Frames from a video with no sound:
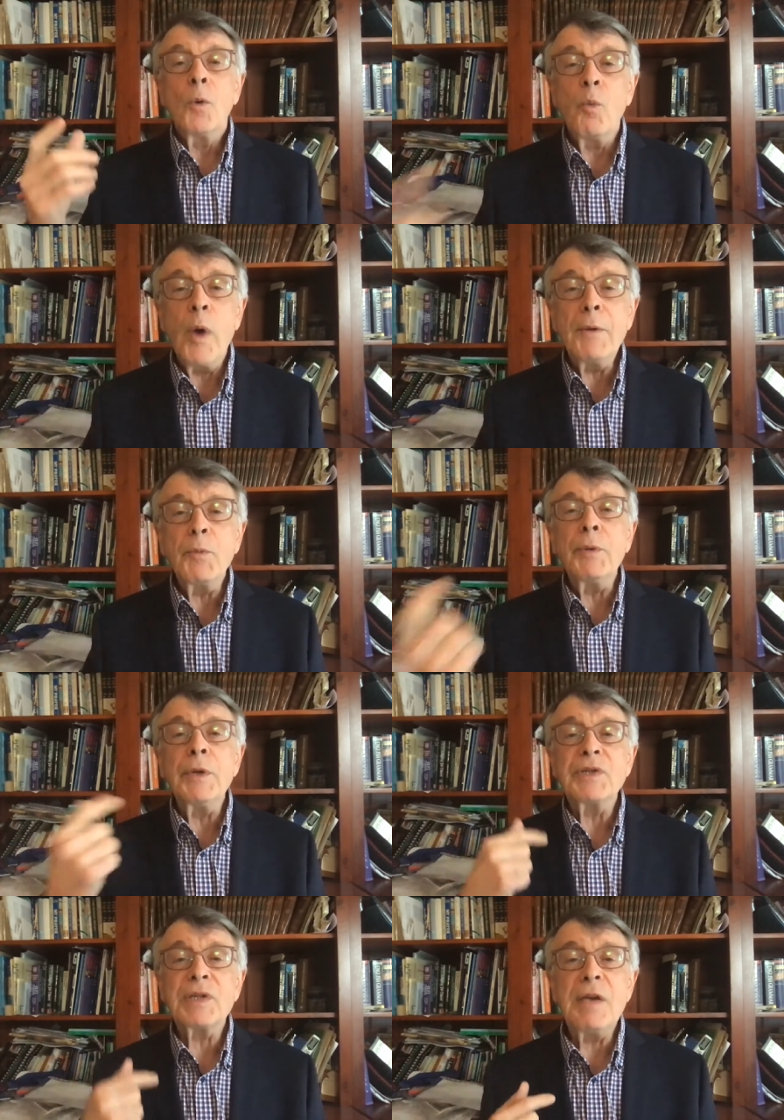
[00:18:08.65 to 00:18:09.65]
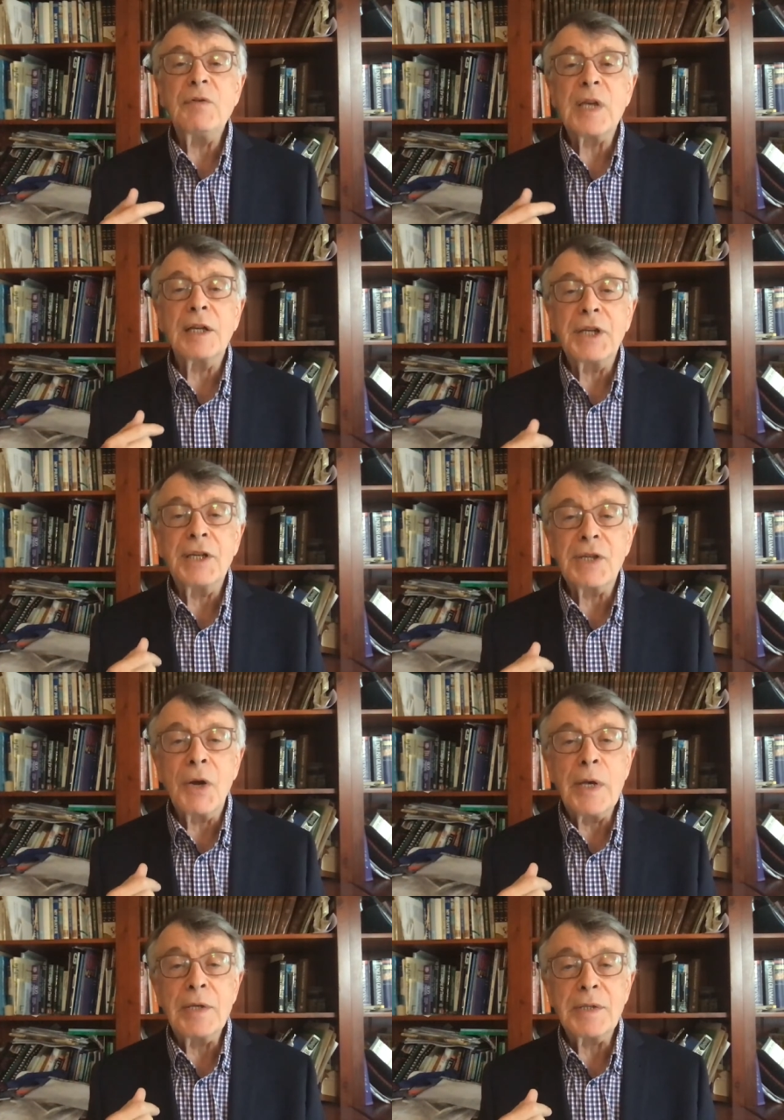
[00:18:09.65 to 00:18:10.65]
When we receive such S
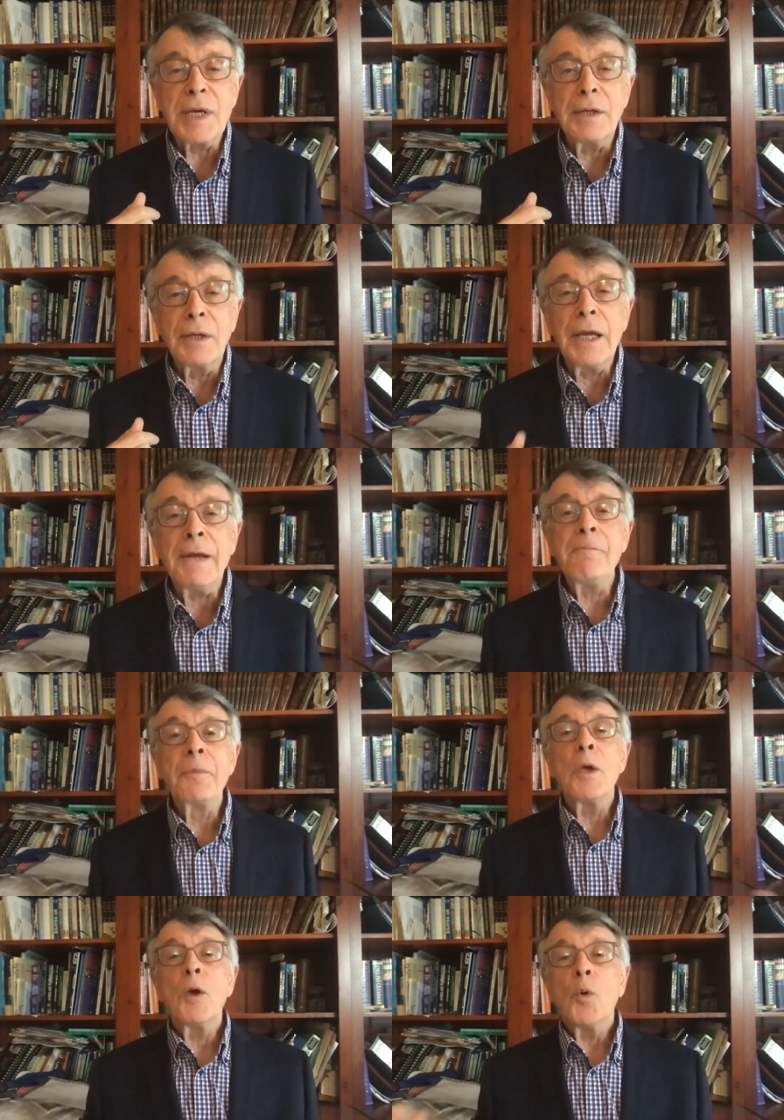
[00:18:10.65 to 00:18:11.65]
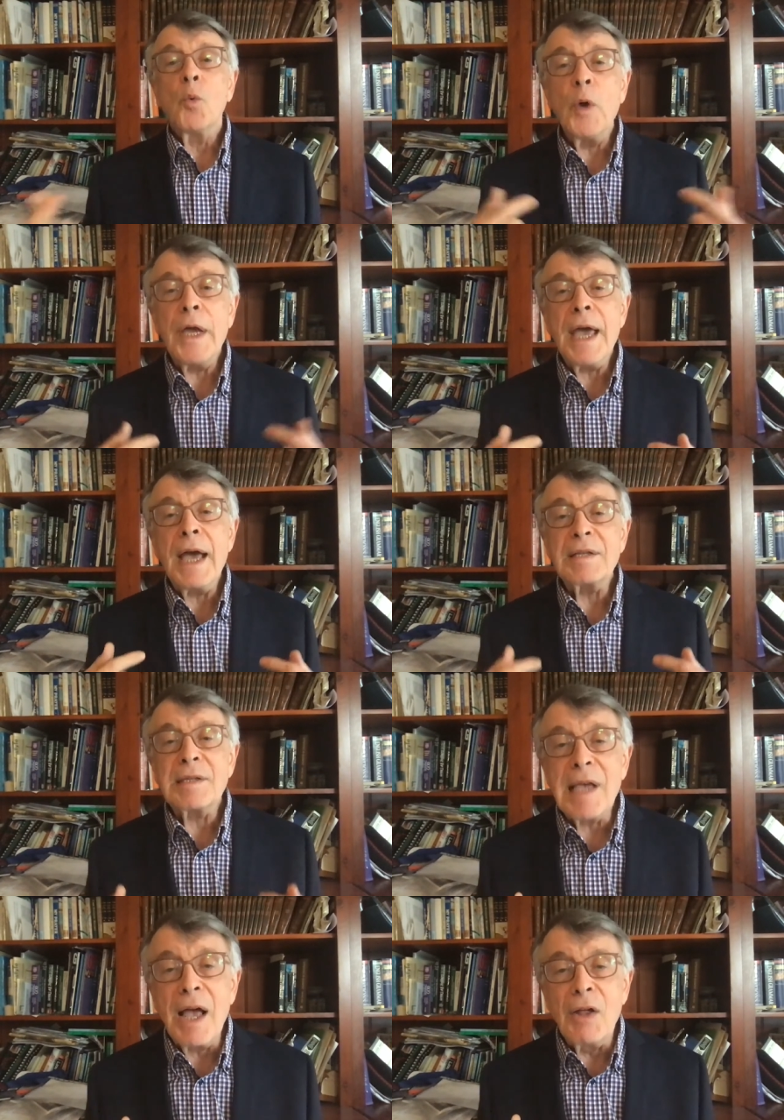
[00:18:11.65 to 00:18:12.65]
O S signalling, we
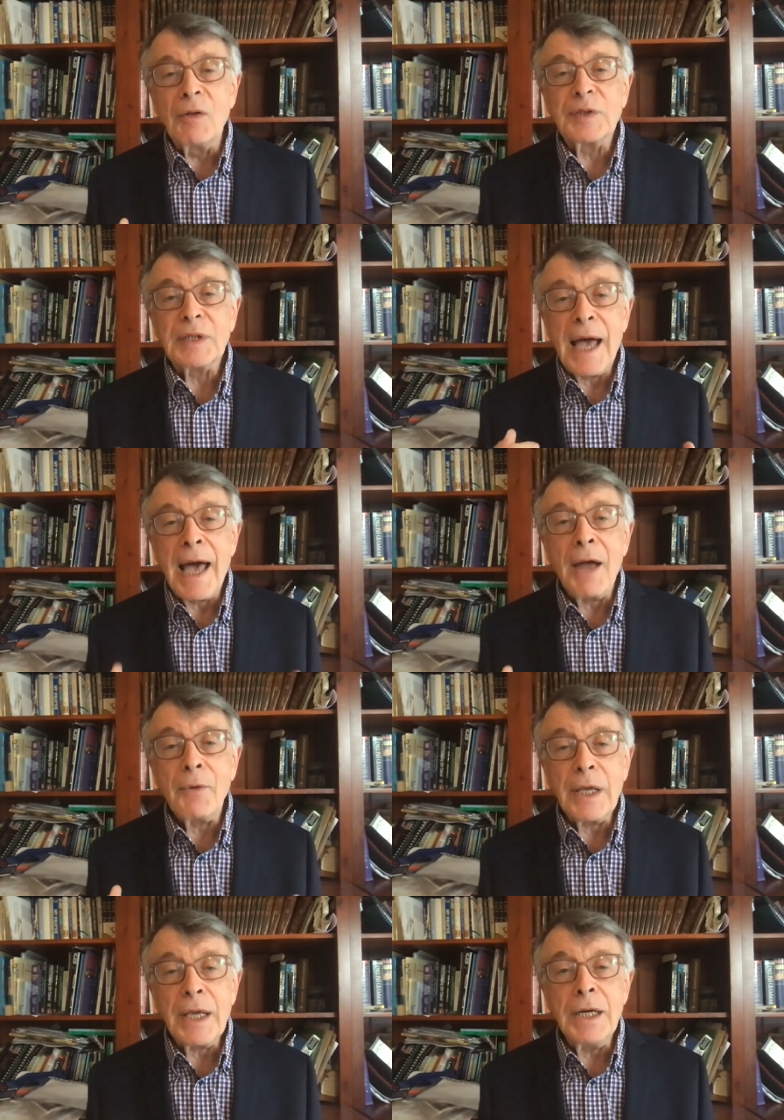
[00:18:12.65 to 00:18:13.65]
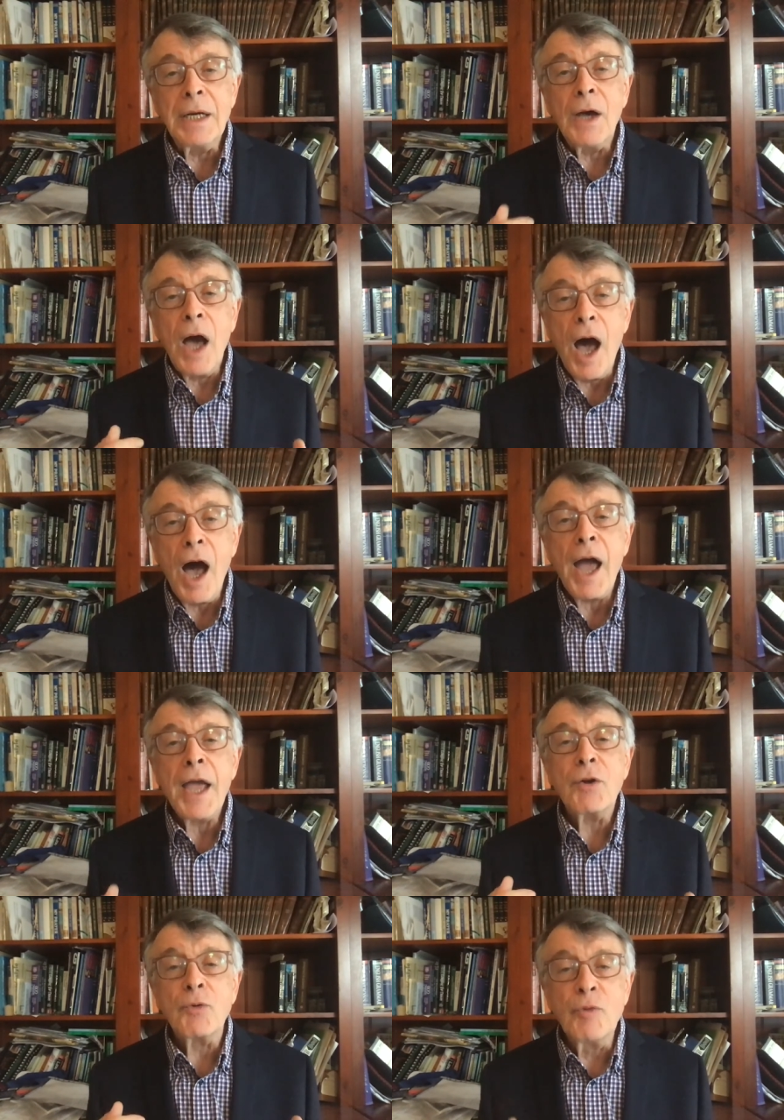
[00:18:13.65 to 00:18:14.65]
ourselves are in
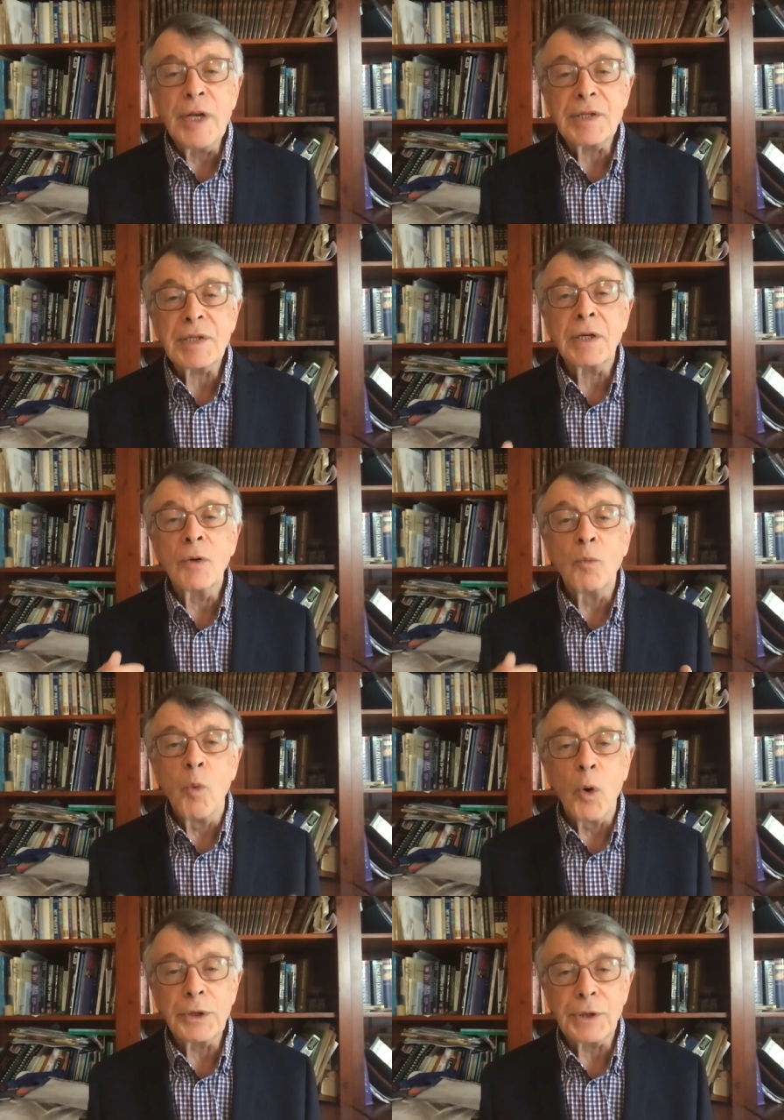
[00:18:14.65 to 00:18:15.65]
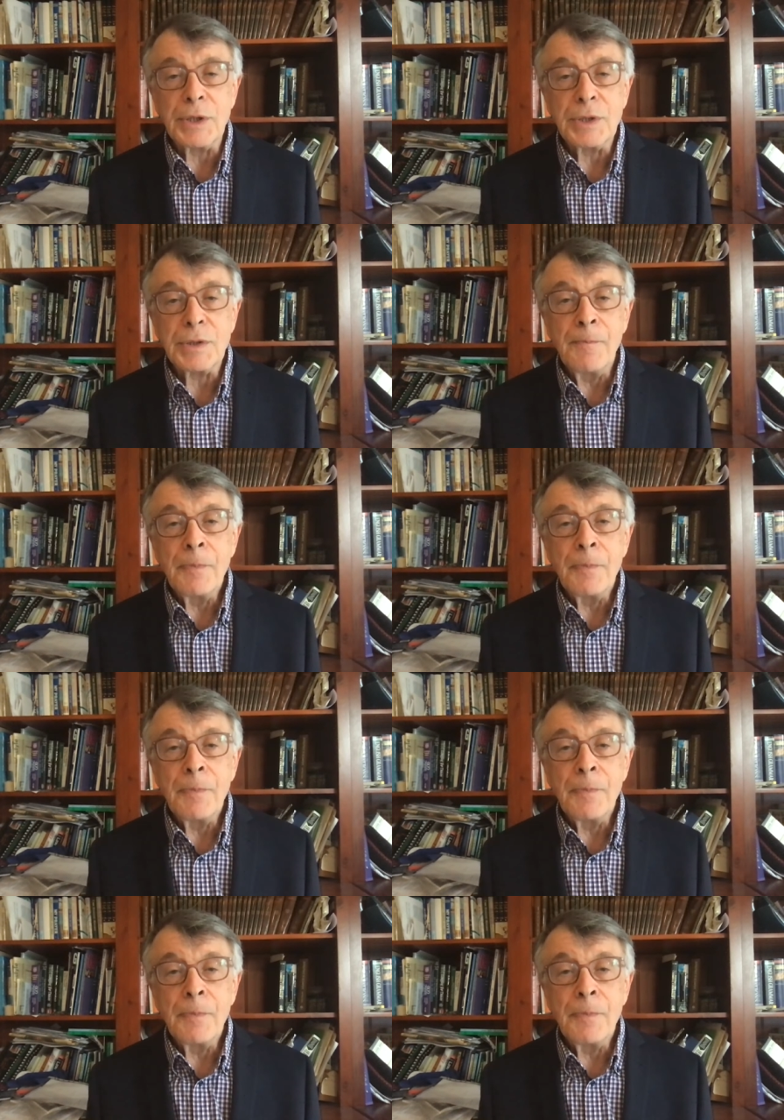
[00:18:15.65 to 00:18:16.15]
high-risk waters.